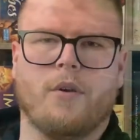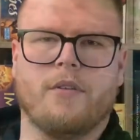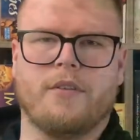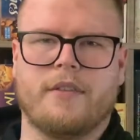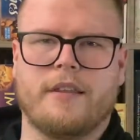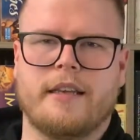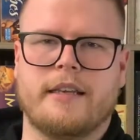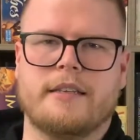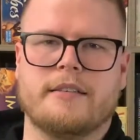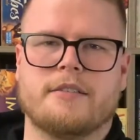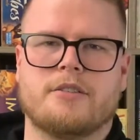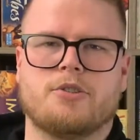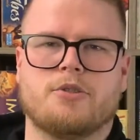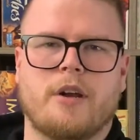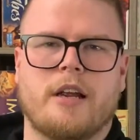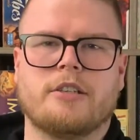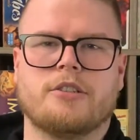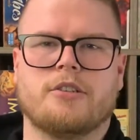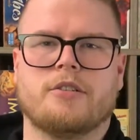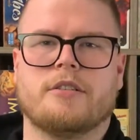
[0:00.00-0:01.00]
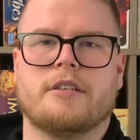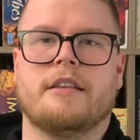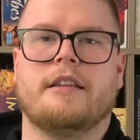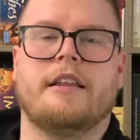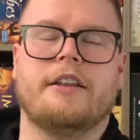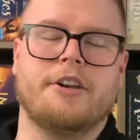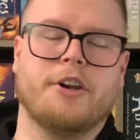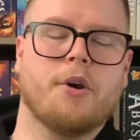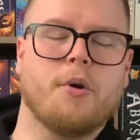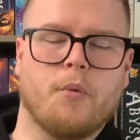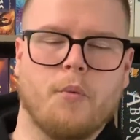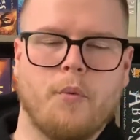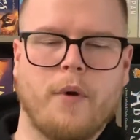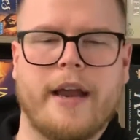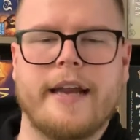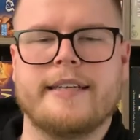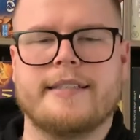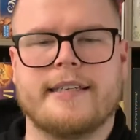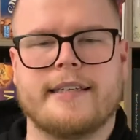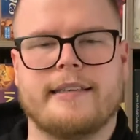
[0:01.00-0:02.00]
these treasures. And then you're
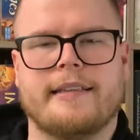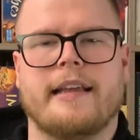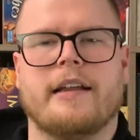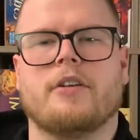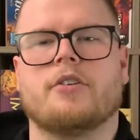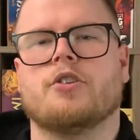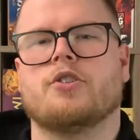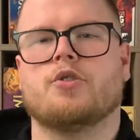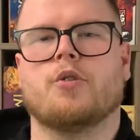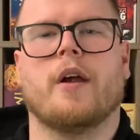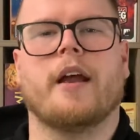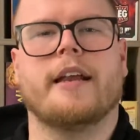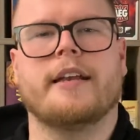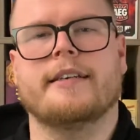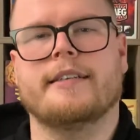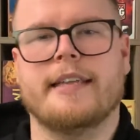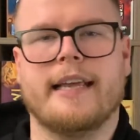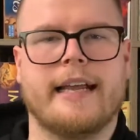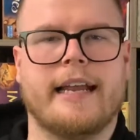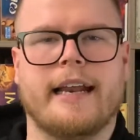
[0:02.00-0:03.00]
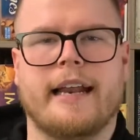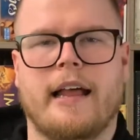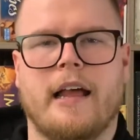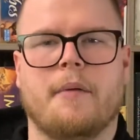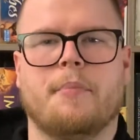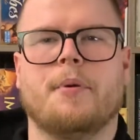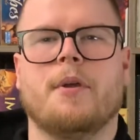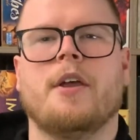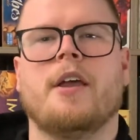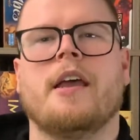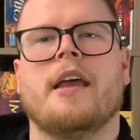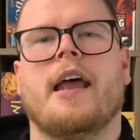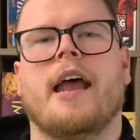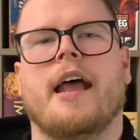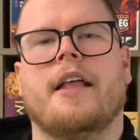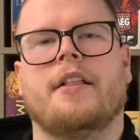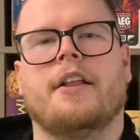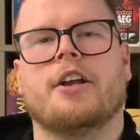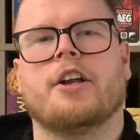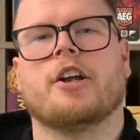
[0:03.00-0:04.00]
racing there to try and dig it up.
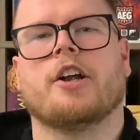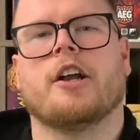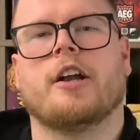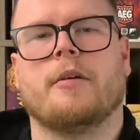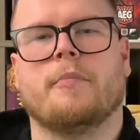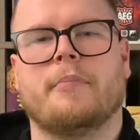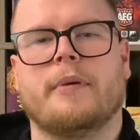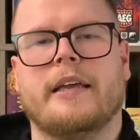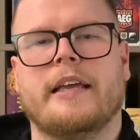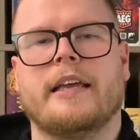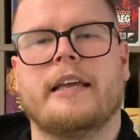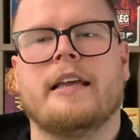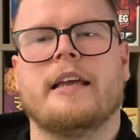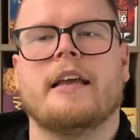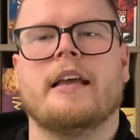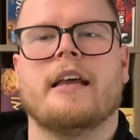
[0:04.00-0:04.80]
And then you're going to be,